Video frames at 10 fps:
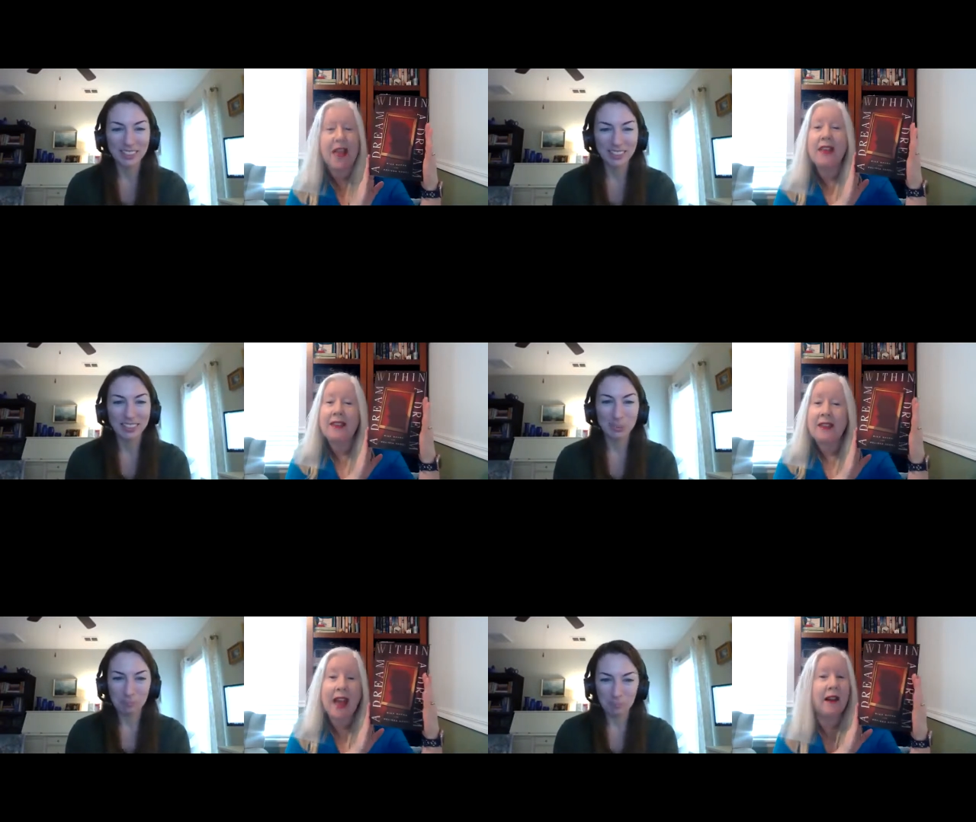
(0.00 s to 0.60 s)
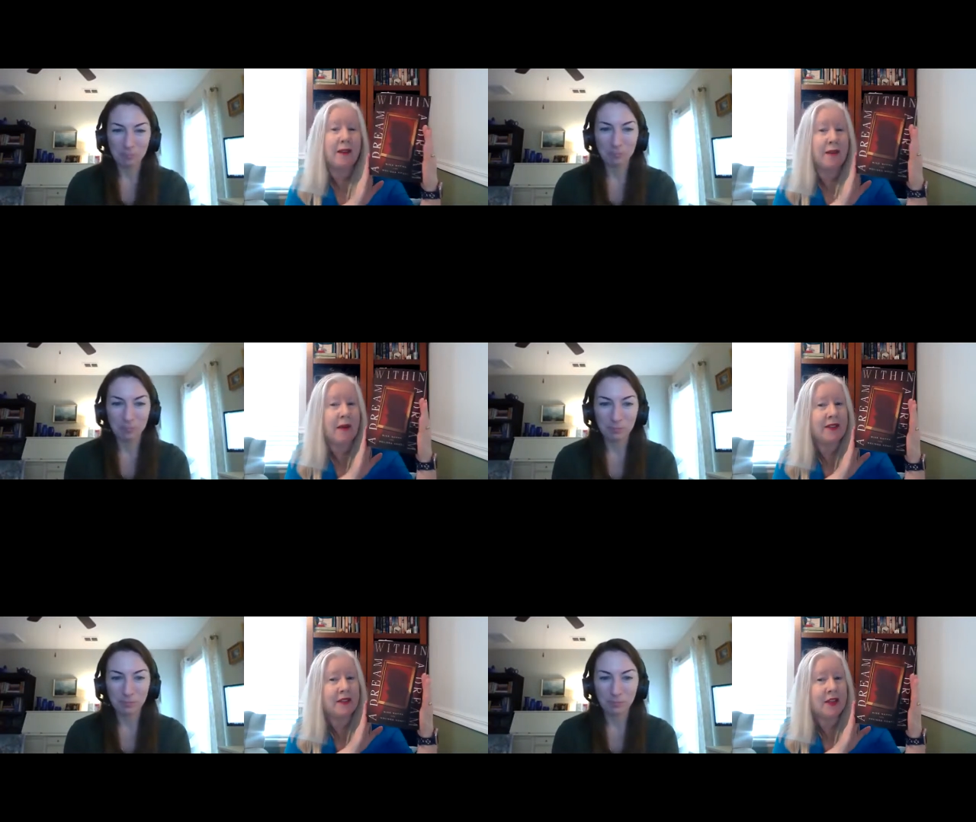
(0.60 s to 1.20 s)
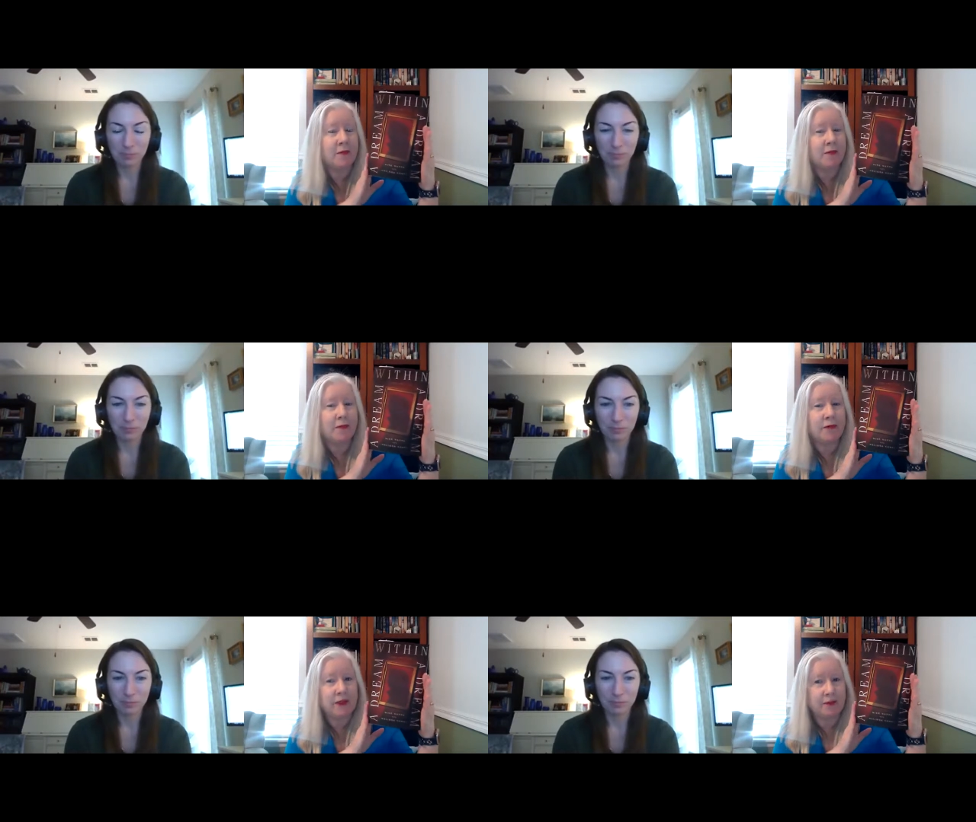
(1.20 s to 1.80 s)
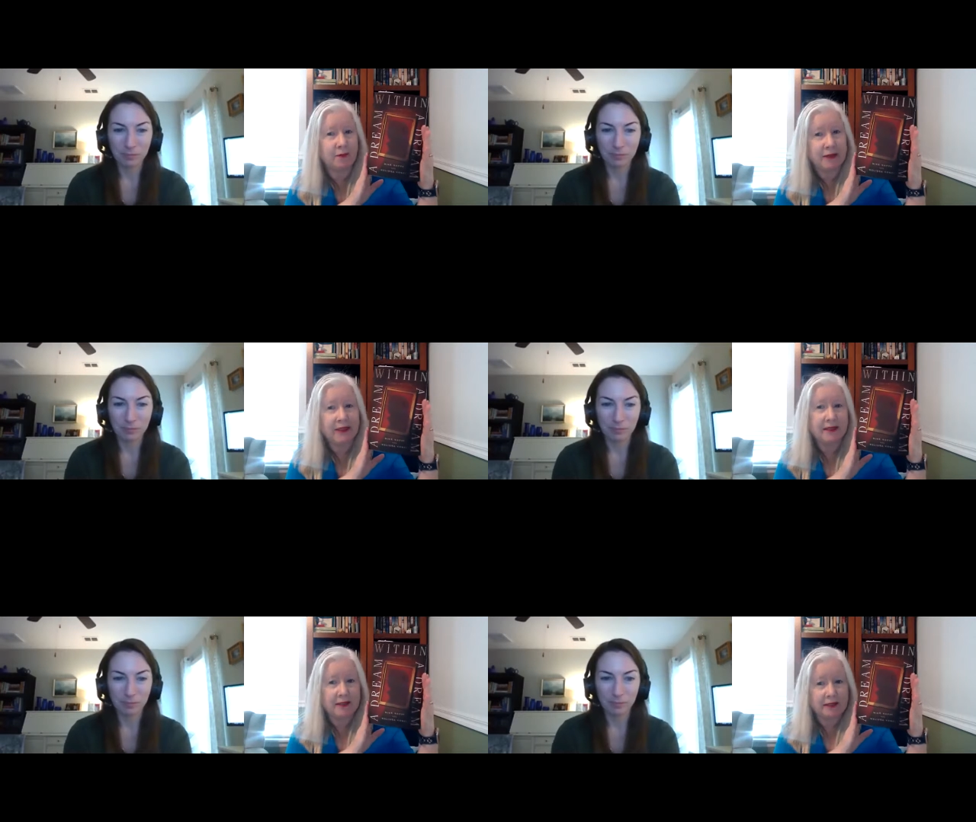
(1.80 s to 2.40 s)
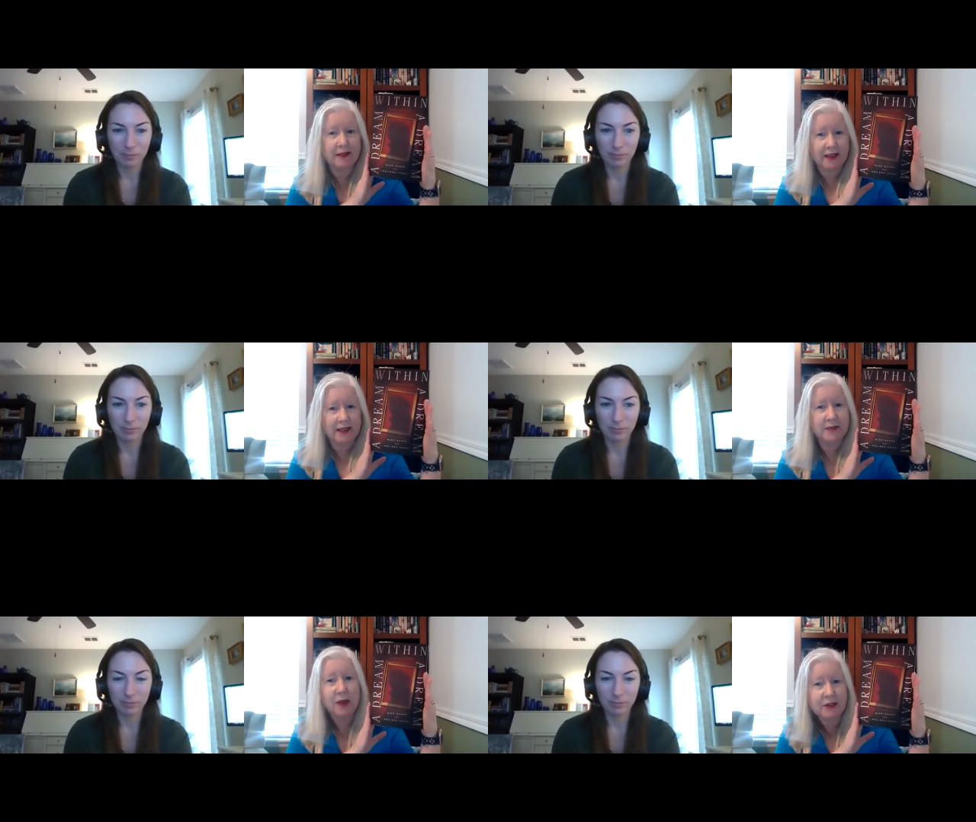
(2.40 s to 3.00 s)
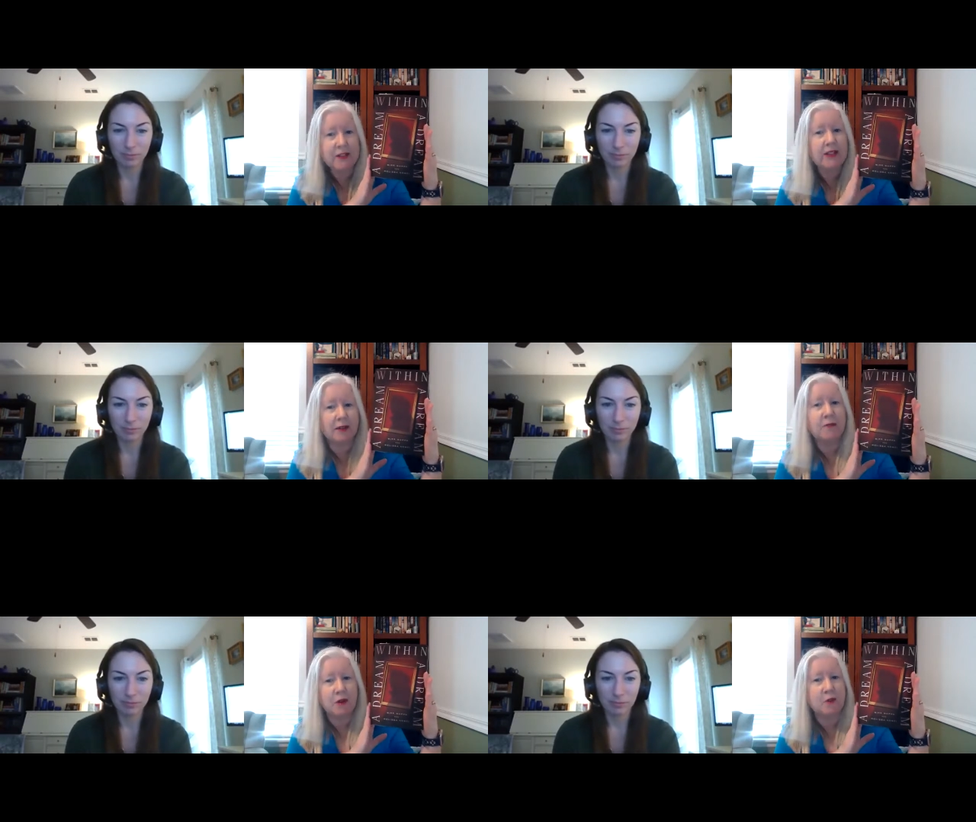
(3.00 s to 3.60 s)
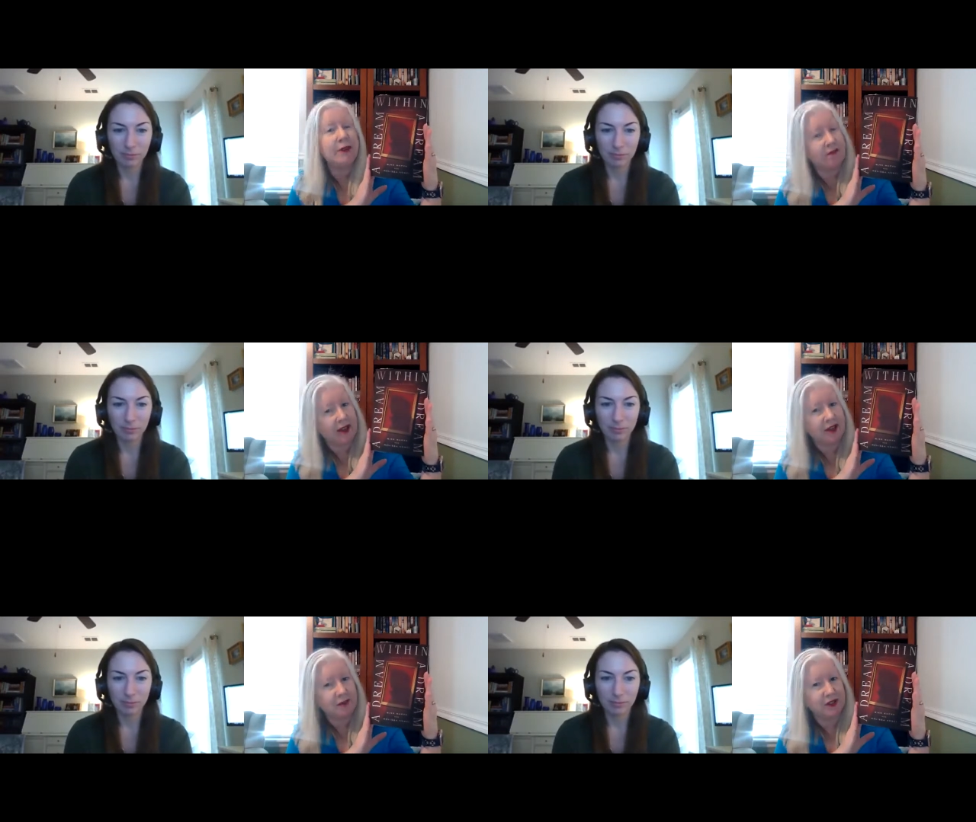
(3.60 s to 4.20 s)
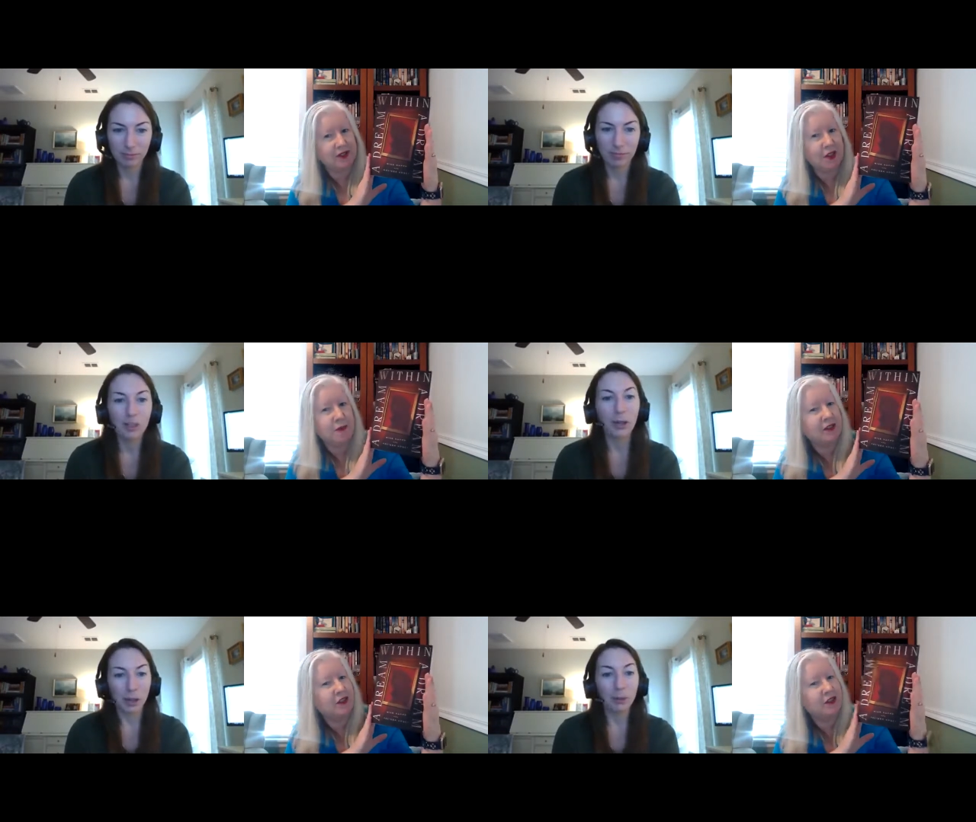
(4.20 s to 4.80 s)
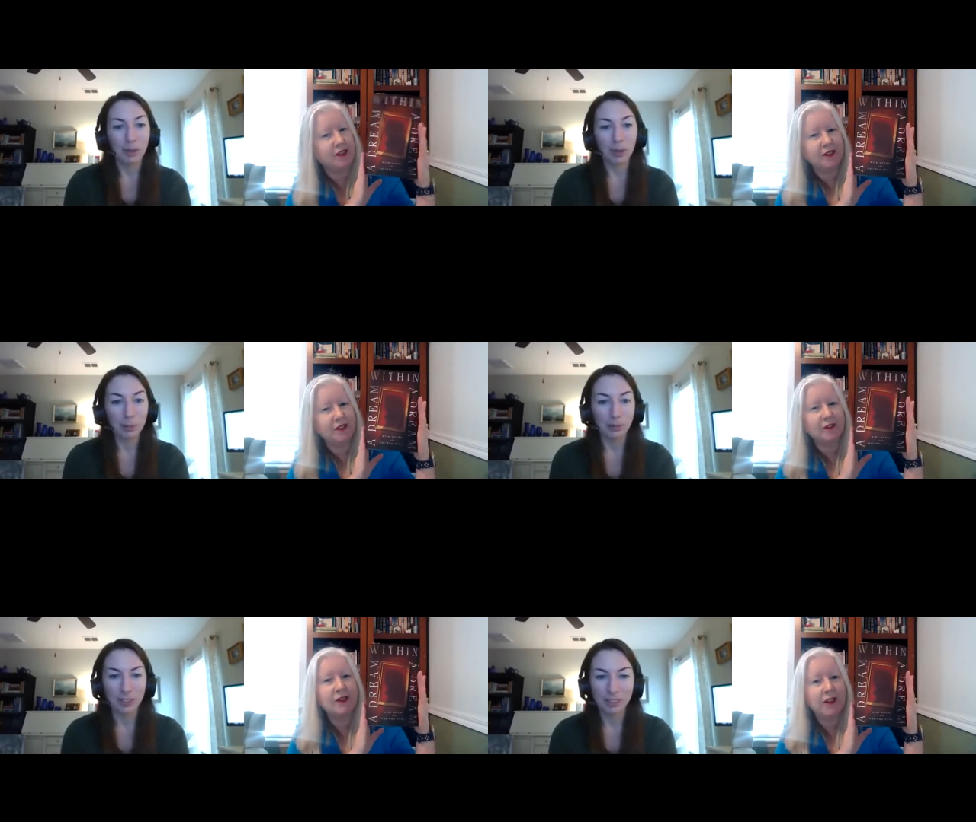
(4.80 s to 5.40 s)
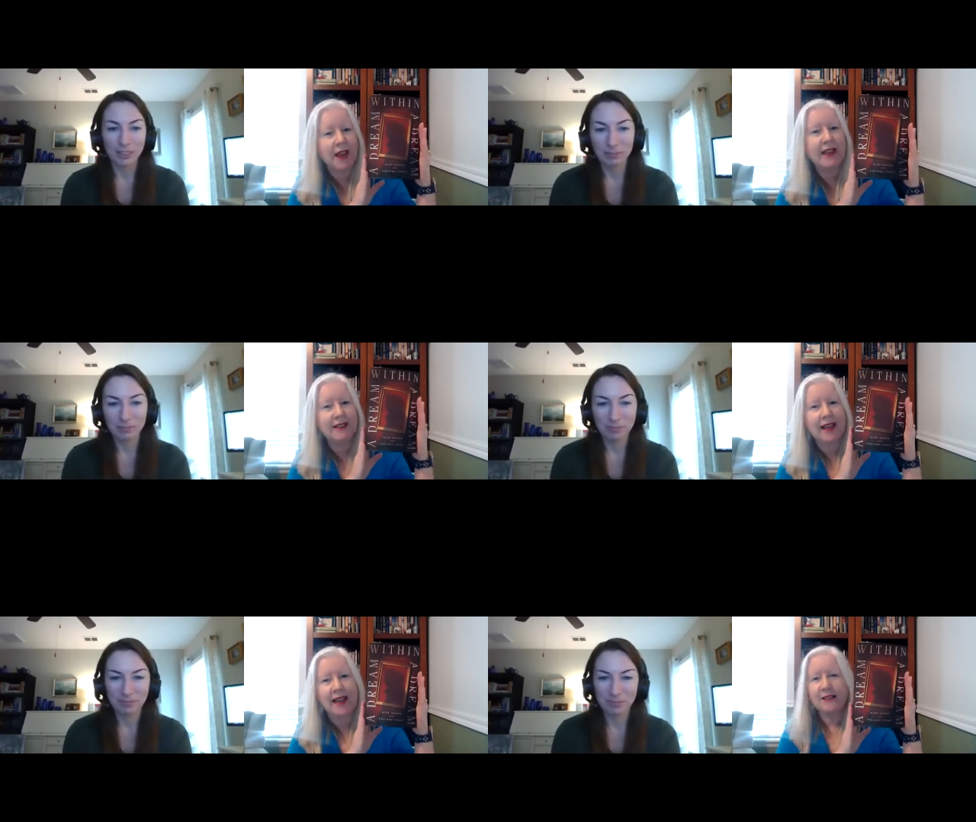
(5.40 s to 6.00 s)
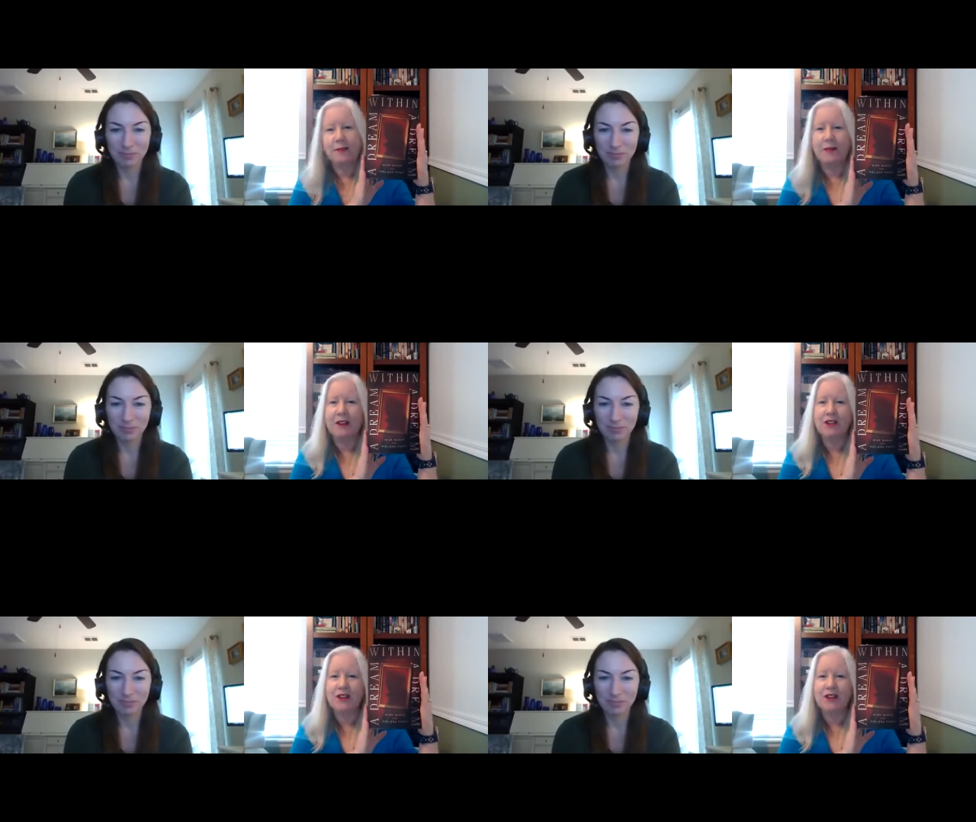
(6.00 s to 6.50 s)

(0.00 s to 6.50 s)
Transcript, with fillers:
Speaker 1: Yeah, and by the time th- when this is posted, it will be available. So make sure. Okay, you, perfect. Yes, yes, and make sure you